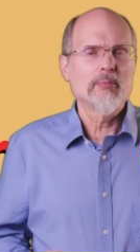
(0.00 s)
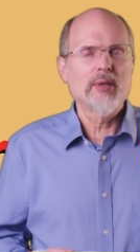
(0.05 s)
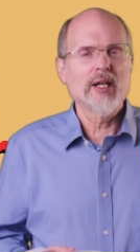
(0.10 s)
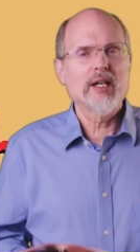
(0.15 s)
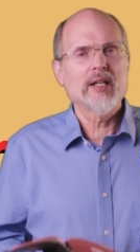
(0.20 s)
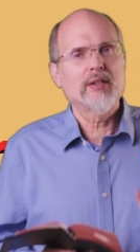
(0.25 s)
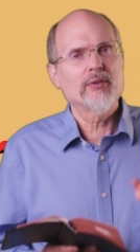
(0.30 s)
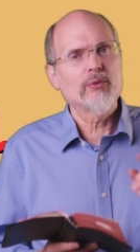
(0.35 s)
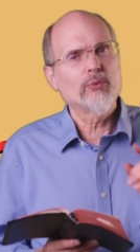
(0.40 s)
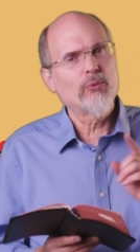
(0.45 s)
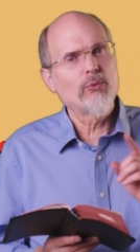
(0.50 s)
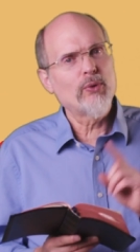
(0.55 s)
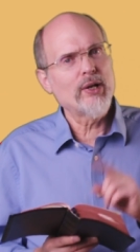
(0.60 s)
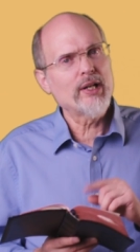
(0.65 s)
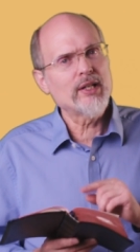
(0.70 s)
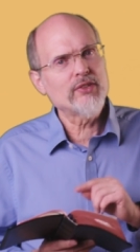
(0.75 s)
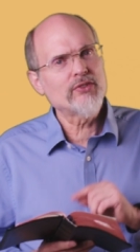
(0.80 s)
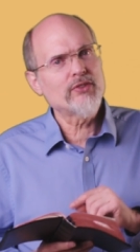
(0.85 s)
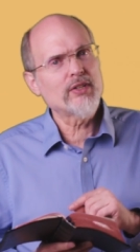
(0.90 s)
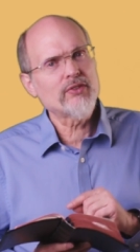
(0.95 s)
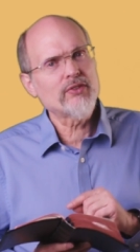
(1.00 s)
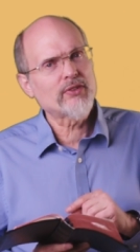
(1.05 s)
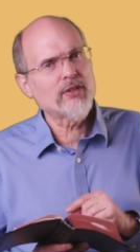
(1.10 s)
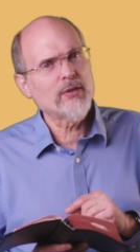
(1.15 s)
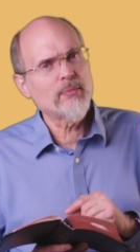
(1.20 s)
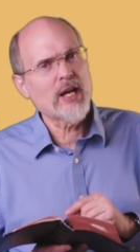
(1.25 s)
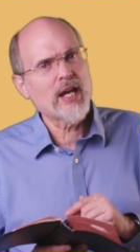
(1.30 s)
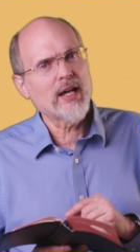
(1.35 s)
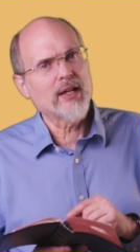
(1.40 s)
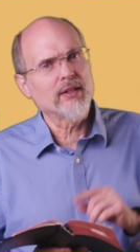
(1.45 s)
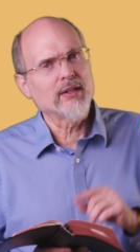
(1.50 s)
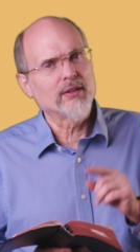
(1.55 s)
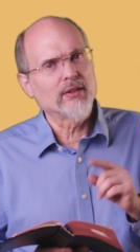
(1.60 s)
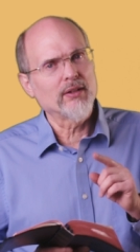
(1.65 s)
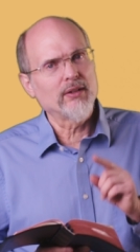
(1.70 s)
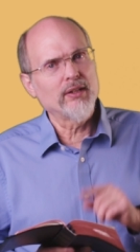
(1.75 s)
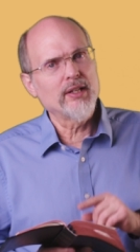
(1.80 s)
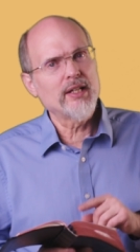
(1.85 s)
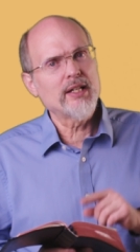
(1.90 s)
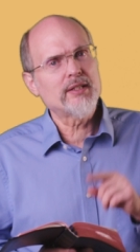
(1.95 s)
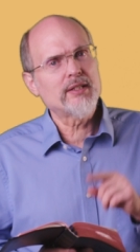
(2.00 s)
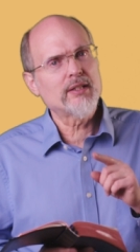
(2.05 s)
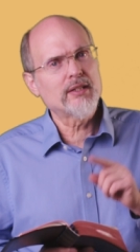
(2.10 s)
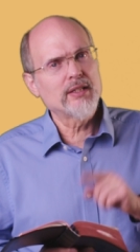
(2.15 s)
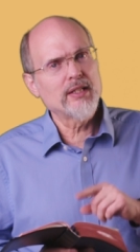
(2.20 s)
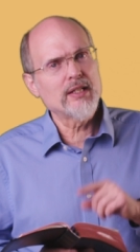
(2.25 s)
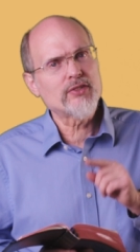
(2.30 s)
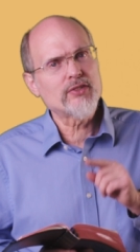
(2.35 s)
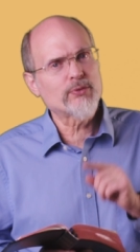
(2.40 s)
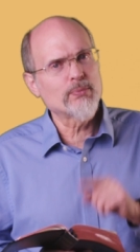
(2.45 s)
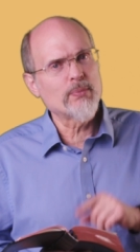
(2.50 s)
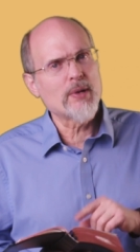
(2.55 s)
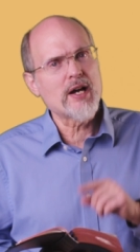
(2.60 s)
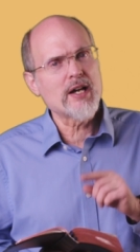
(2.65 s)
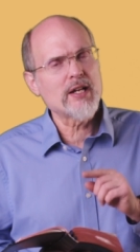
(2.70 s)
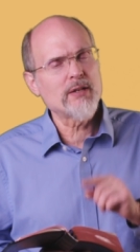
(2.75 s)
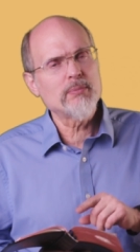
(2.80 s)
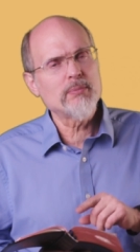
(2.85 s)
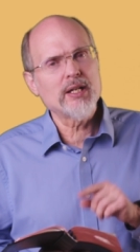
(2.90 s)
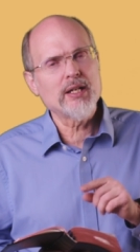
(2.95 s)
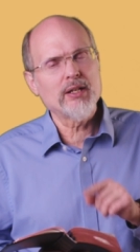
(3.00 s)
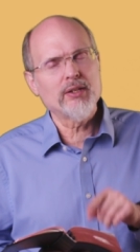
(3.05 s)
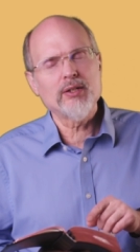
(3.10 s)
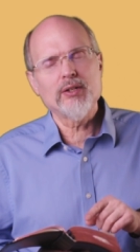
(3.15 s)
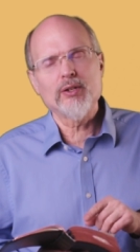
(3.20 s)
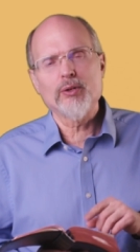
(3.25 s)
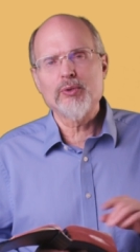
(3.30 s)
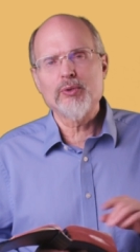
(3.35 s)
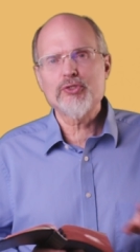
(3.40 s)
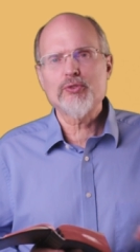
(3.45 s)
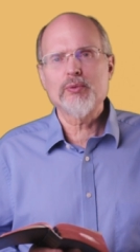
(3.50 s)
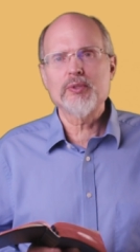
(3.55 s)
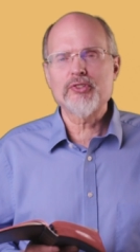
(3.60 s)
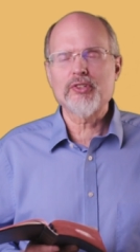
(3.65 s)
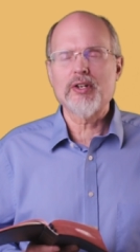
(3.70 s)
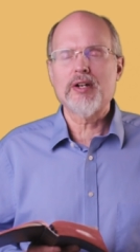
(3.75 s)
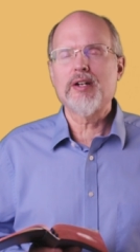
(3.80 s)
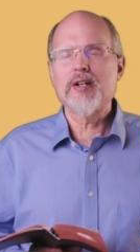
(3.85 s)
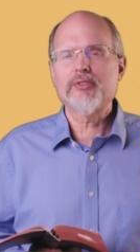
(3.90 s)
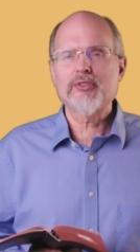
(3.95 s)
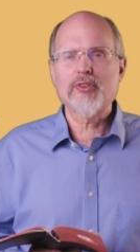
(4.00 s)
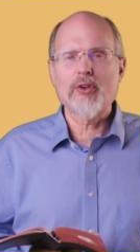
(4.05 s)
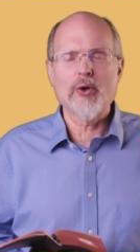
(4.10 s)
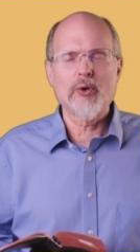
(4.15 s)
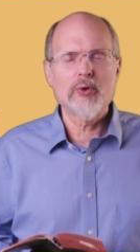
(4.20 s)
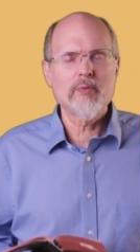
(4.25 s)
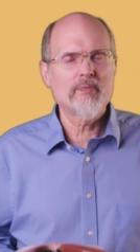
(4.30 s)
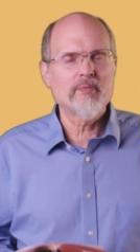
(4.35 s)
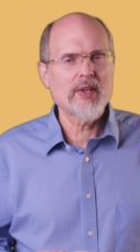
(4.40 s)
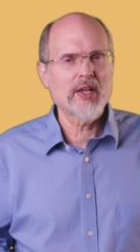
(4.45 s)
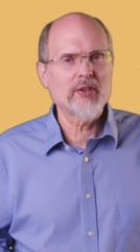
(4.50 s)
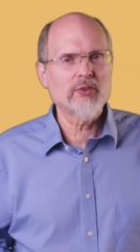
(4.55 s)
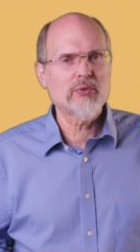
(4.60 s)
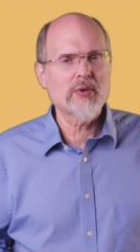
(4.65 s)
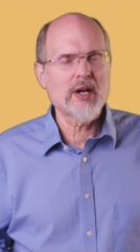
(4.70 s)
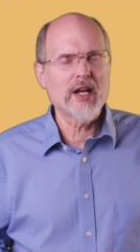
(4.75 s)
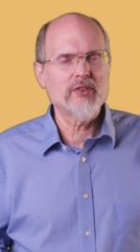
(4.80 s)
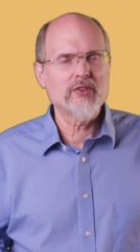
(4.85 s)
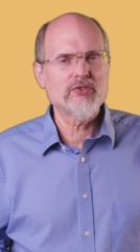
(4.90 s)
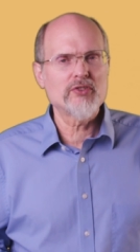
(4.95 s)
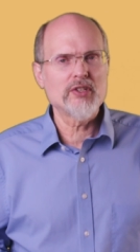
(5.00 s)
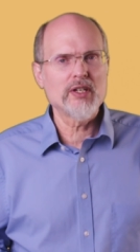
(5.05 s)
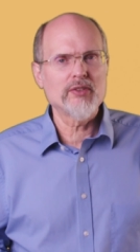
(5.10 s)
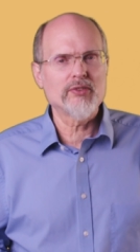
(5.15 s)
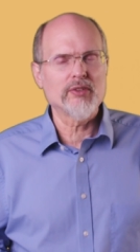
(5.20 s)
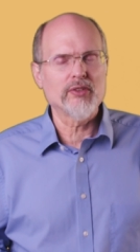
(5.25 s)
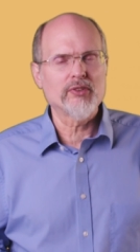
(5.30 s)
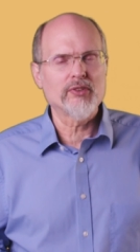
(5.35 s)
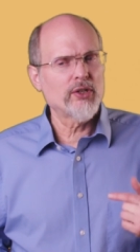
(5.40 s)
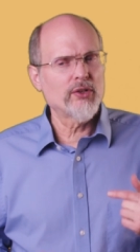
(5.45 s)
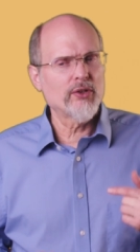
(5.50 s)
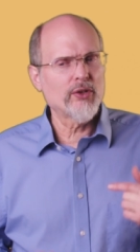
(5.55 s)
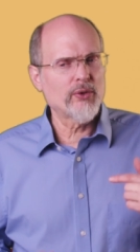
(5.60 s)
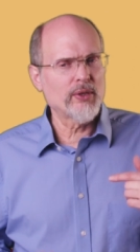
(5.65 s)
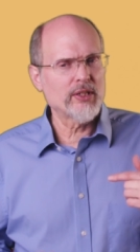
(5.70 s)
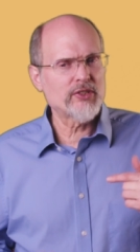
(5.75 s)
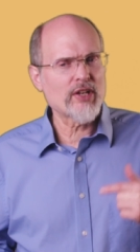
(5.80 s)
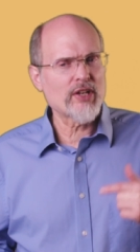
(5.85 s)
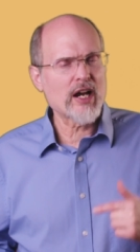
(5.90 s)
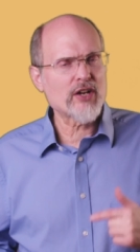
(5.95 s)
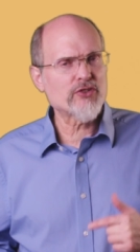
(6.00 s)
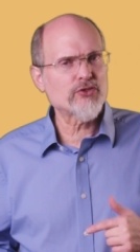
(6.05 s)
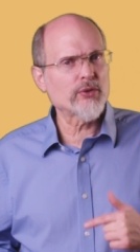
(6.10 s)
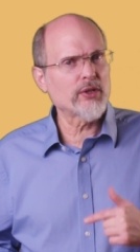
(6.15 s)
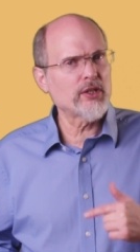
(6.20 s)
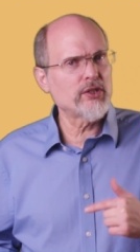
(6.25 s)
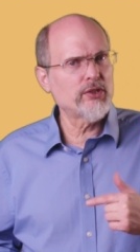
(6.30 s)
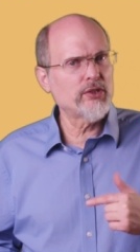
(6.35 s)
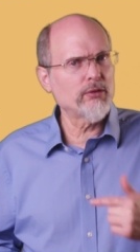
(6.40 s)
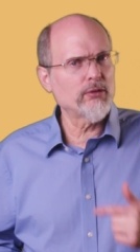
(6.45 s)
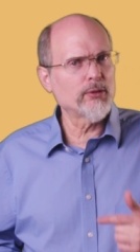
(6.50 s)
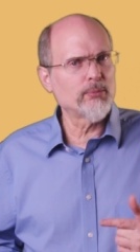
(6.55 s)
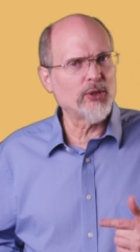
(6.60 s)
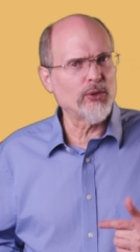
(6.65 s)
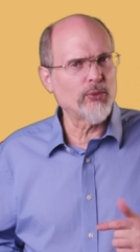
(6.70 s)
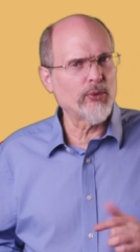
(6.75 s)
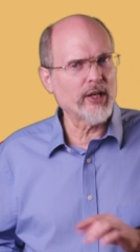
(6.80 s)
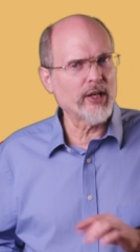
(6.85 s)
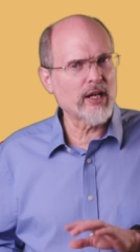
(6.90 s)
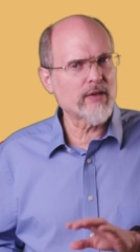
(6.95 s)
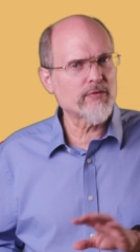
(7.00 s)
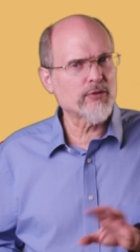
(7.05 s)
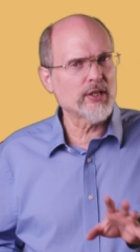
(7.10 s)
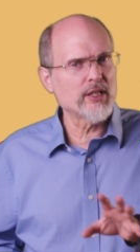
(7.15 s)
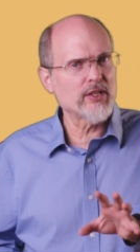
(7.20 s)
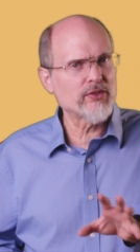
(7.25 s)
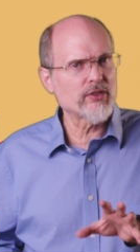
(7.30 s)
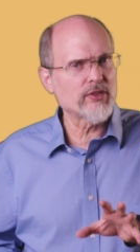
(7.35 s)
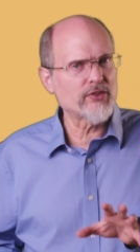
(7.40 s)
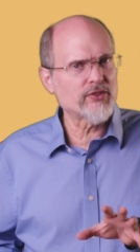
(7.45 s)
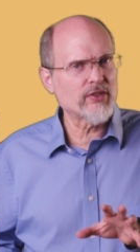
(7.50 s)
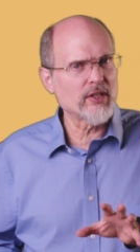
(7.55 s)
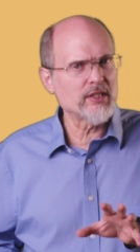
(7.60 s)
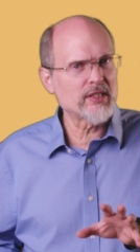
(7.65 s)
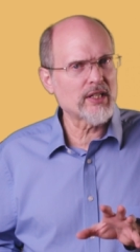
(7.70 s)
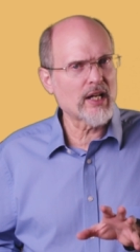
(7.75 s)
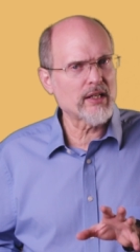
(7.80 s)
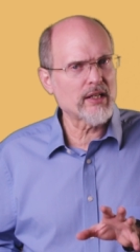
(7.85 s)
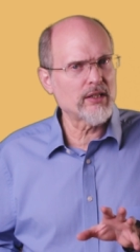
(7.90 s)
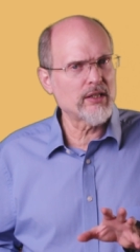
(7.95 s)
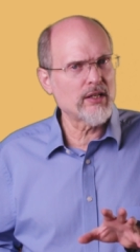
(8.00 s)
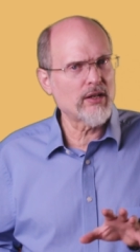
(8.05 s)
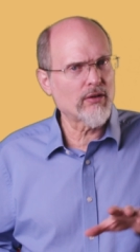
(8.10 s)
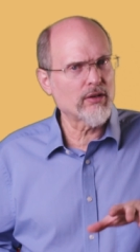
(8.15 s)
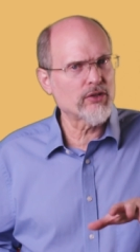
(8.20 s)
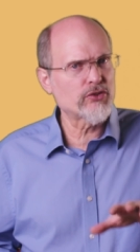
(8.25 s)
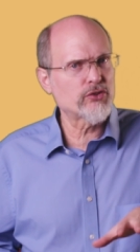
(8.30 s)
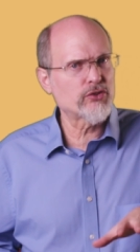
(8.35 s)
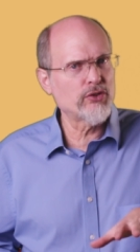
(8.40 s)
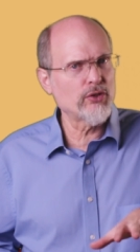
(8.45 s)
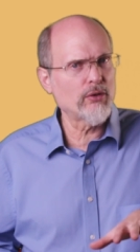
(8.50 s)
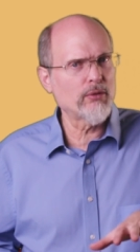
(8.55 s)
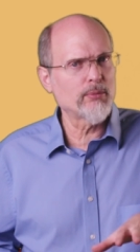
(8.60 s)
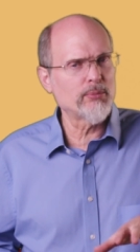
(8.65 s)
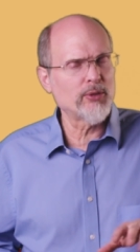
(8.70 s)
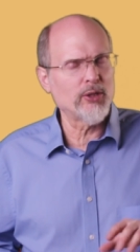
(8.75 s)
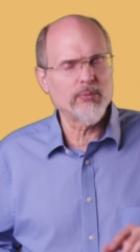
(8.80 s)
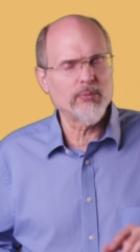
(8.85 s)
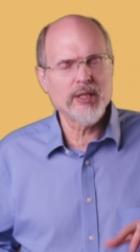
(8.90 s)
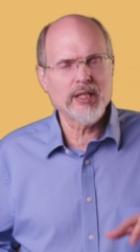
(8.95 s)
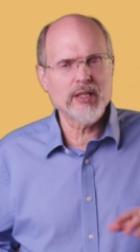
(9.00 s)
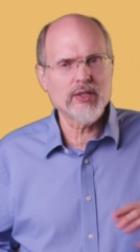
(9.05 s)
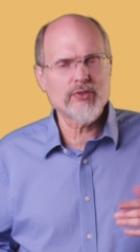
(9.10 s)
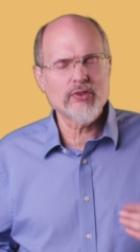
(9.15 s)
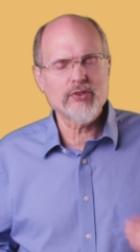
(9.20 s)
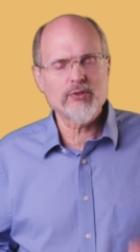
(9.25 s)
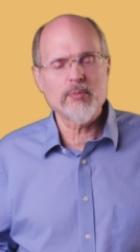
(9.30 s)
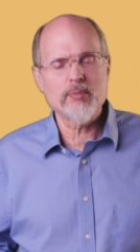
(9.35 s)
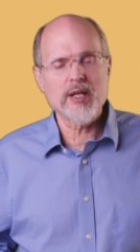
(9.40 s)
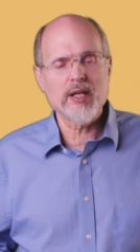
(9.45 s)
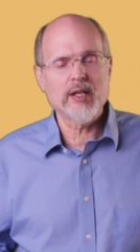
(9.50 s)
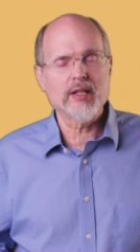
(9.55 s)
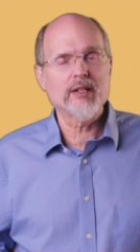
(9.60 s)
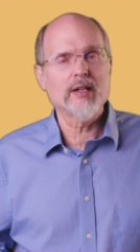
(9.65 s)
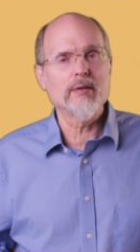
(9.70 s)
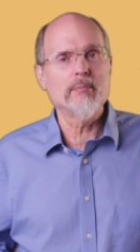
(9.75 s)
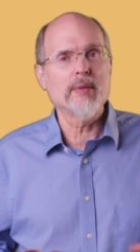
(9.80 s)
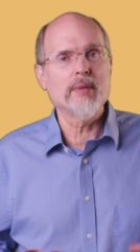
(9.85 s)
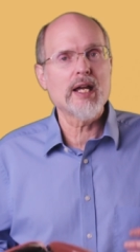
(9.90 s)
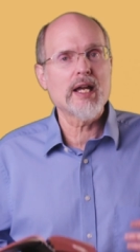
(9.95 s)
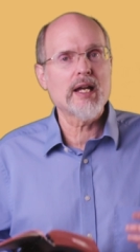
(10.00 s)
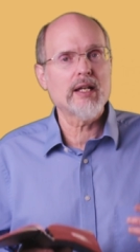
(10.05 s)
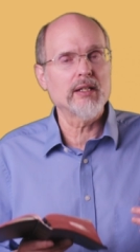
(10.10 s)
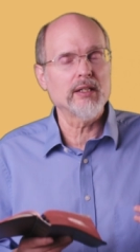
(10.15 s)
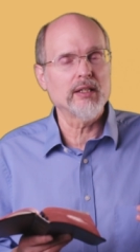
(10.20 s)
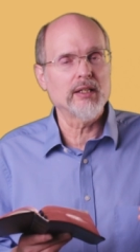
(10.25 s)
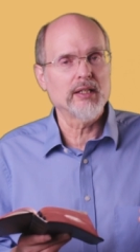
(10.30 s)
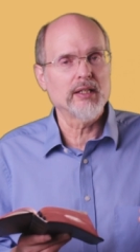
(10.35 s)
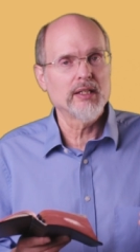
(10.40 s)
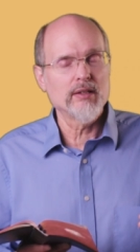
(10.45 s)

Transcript: But what is this command? Let this mind be in you, which was also in Christ Jesus. You know, it's actually doable. Whatever it is that's intended here, it's doable because it's being commanded,